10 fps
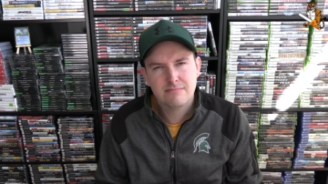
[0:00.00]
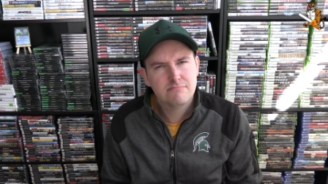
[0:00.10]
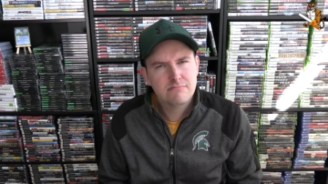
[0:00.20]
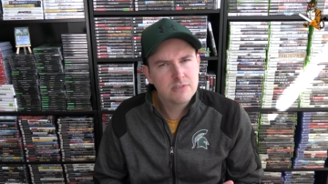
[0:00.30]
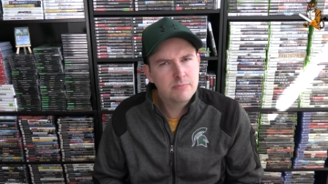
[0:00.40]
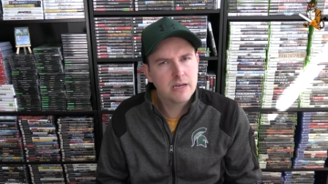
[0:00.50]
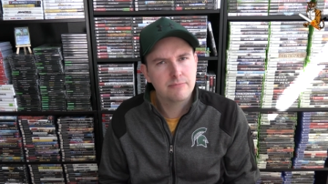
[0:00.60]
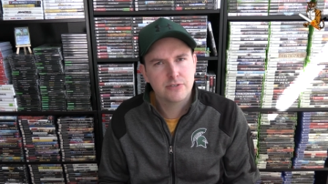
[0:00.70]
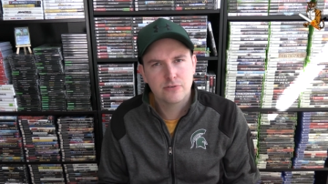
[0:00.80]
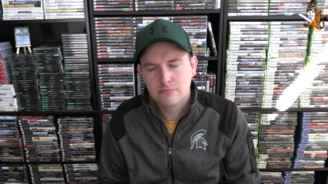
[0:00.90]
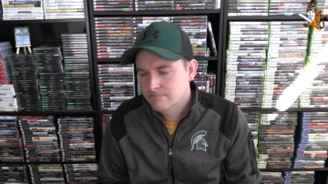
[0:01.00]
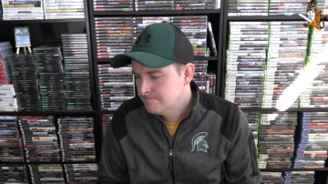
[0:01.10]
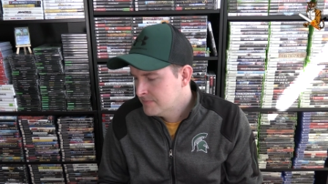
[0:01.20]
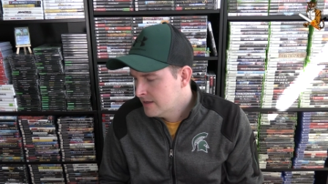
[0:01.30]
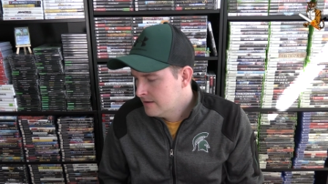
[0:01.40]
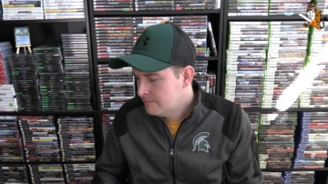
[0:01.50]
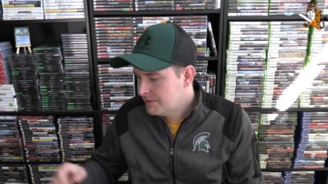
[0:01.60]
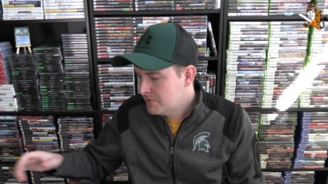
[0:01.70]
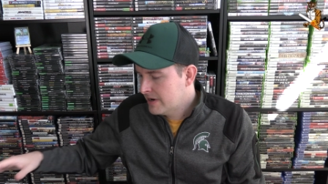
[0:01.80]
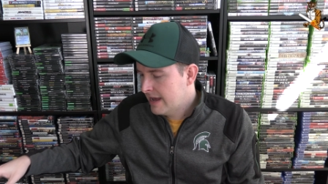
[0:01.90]
it sometime soon.
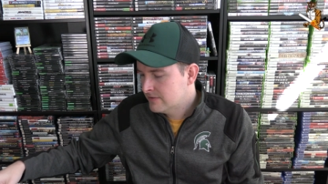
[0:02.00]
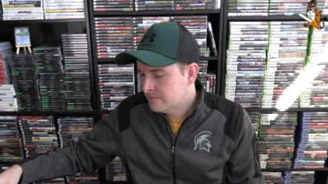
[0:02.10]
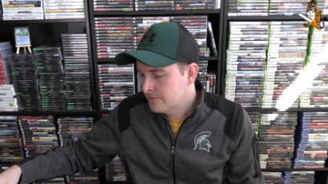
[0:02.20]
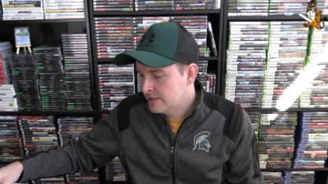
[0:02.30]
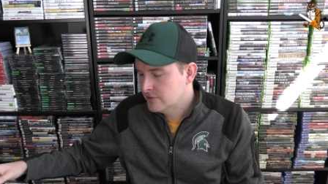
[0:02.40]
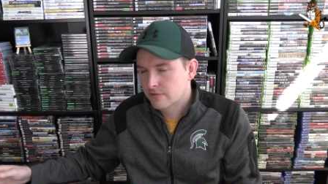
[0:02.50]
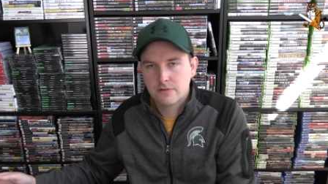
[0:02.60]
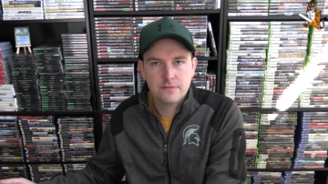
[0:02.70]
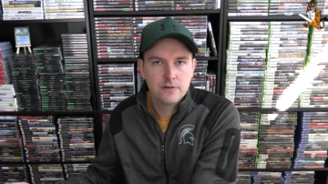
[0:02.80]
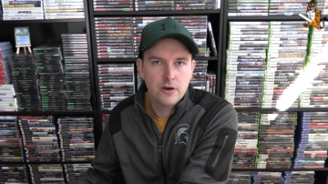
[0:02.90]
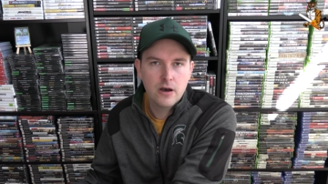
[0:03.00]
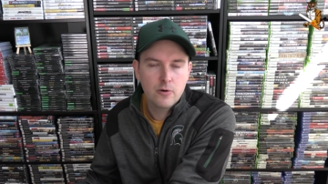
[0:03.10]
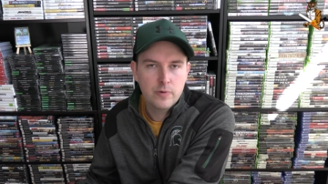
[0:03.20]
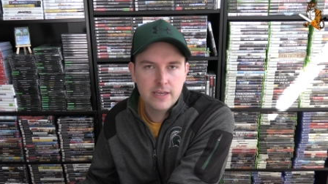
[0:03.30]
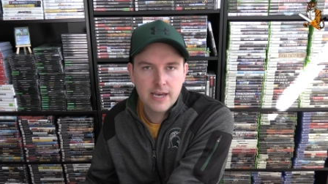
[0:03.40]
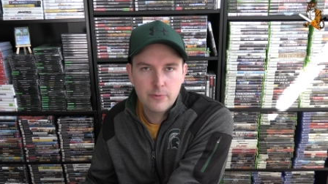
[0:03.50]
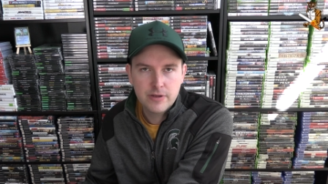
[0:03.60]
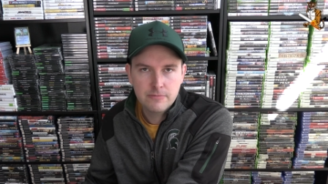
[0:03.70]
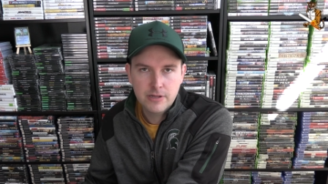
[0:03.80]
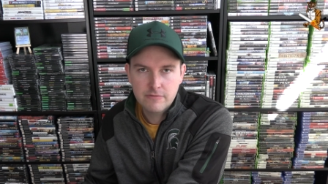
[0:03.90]
Maybe when I have some friends over for a weekend,
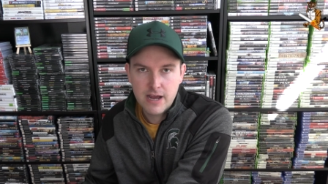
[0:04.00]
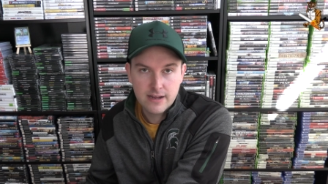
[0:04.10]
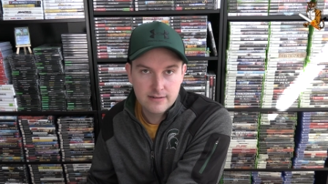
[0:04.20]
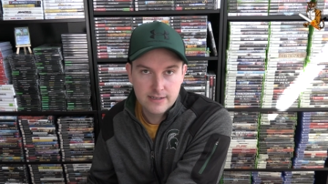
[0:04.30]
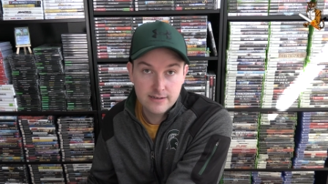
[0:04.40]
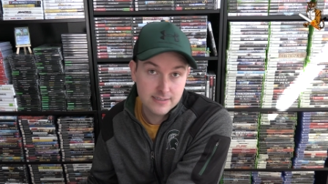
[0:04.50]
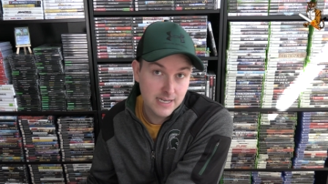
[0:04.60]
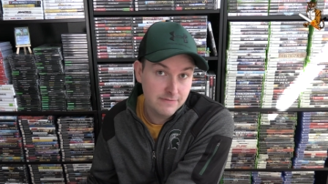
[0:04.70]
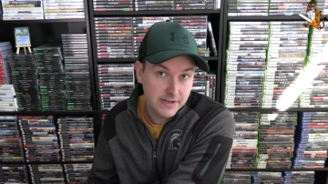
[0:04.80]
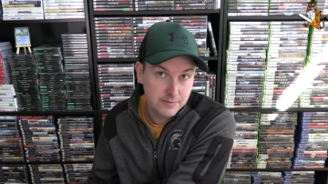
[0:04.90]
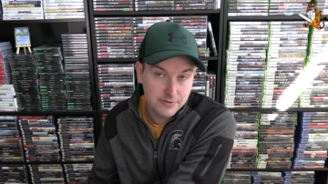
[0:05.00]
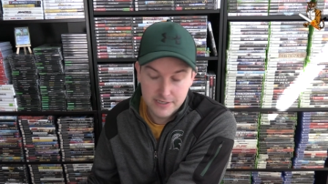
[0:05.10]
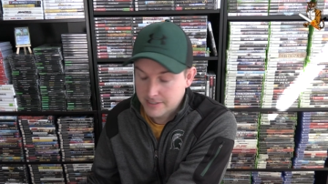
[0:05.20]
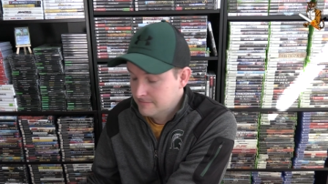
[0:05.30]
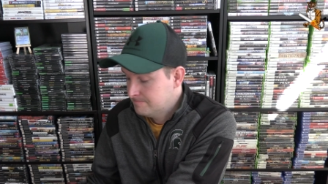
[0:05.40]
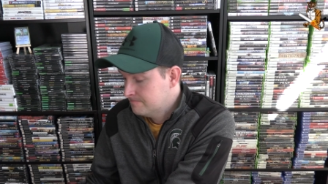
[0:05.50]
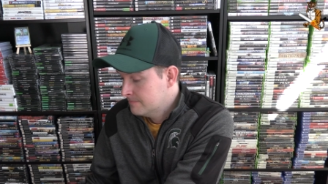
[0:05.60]
we can play Rocket League, because I've yet to play it.